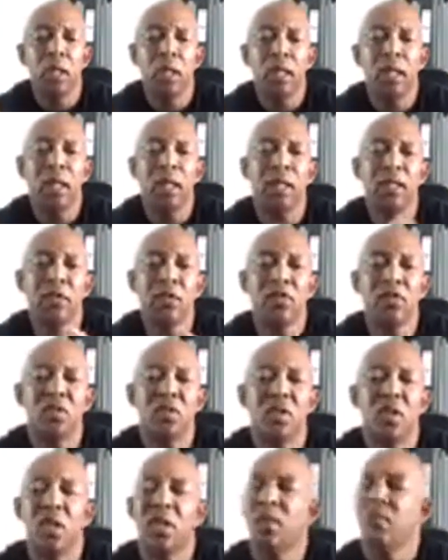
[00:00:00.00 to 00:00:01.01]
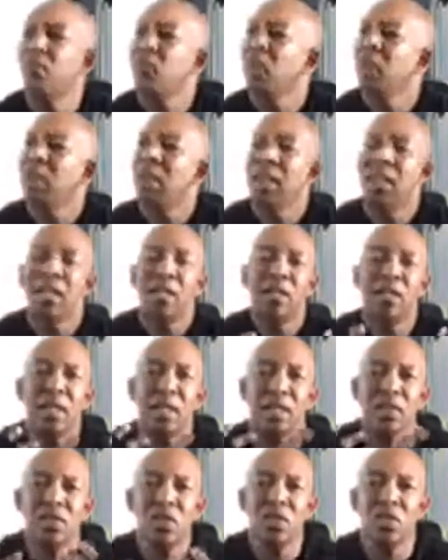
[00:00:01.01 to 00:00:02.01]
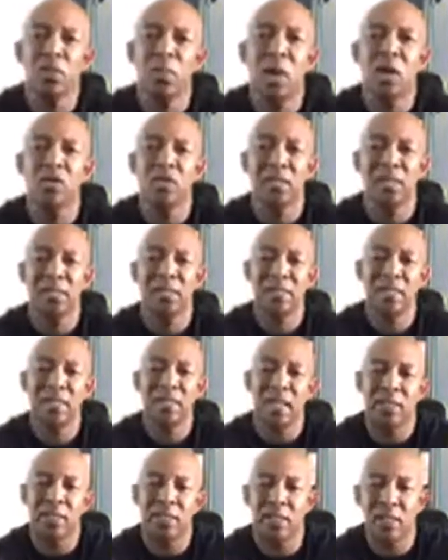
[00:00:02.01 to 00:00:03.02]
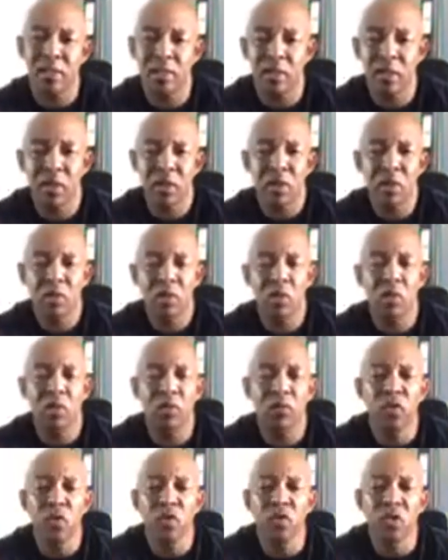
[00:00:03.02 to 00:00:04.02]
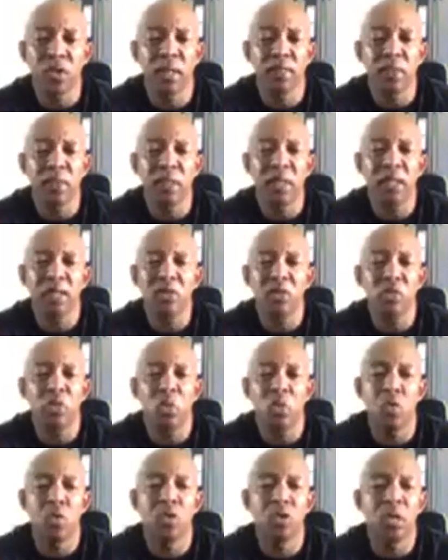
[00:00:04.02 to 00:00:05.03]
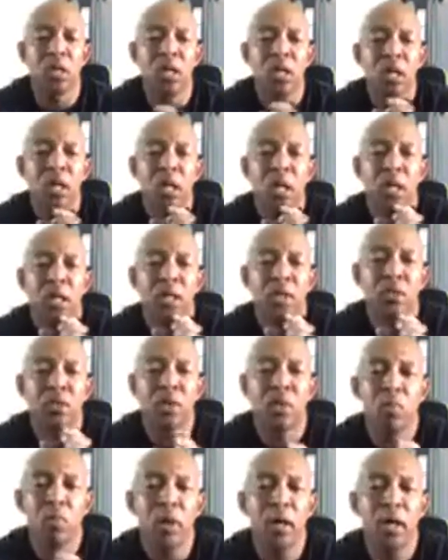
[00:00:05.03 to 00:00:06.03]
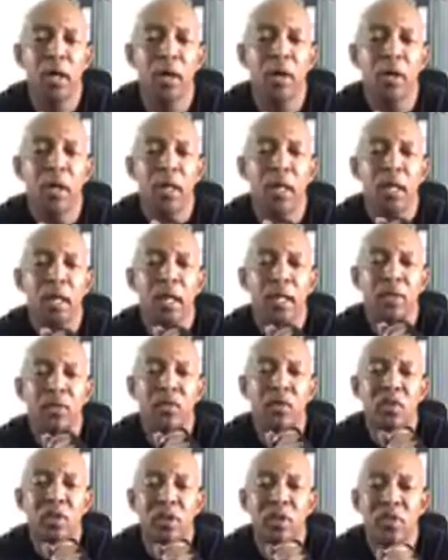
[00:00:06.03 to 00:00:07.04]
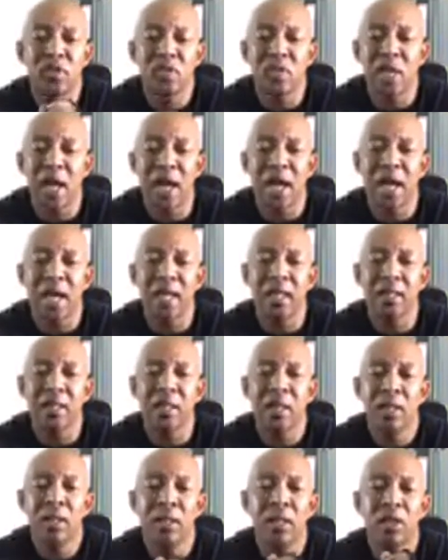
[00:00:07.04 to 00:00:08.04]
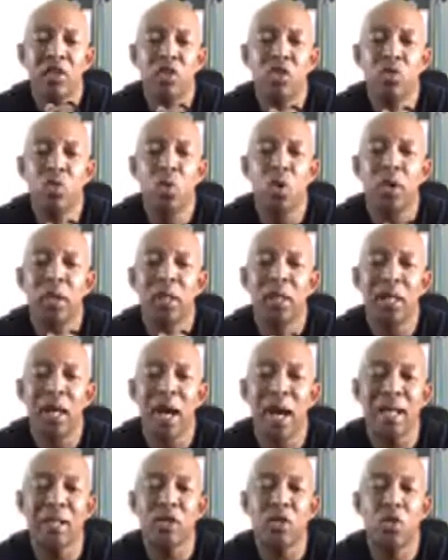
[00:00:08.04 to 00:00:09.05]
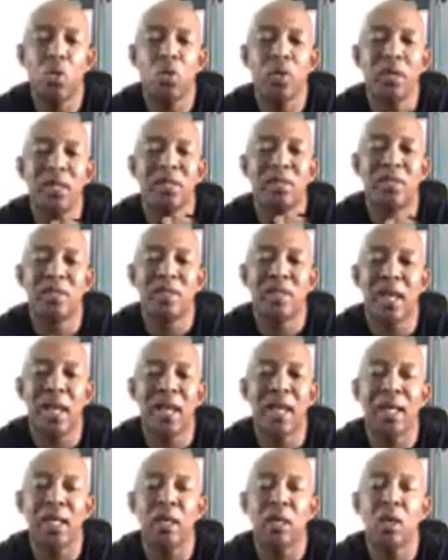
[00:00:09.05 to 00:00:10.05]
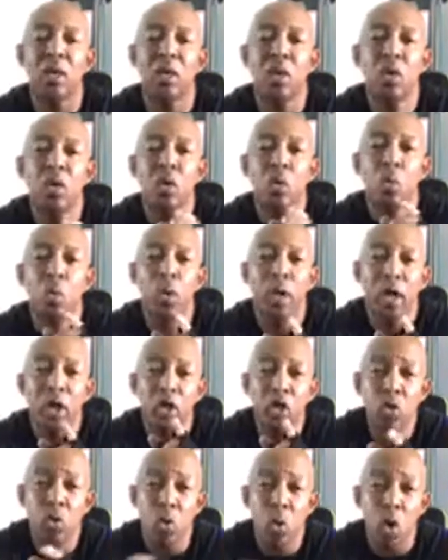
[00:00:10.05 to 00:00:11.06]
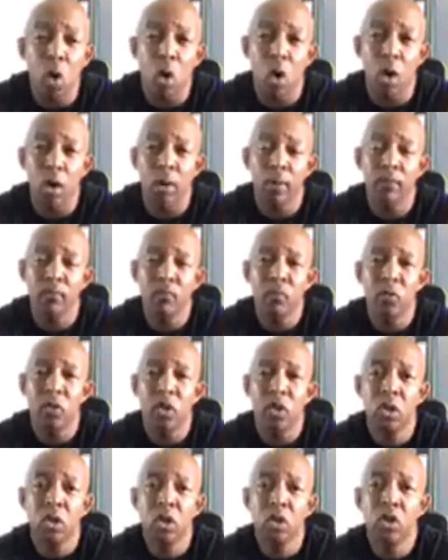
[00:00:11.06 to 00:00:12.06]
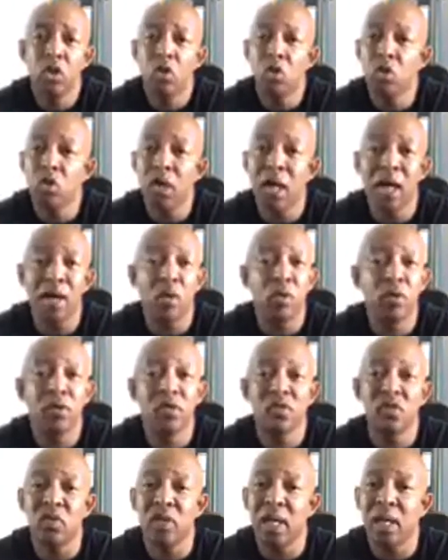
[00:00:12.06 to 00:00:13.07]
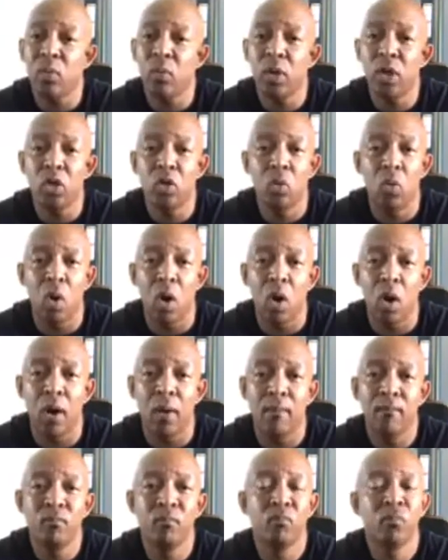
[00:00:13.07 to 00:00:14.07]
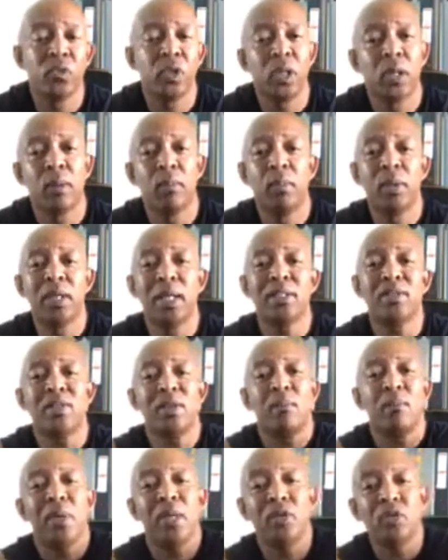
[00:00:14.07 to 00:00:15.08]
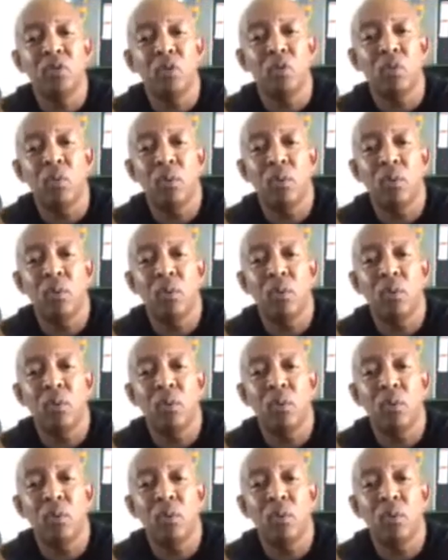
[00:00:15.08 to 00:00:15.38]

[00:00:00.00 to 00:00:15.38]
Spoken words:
is, and this is about success. You know, the first step to getting towards somewhere is to decide that you are not going to stay where you are. You're not going to stay where you are. But that's a mental.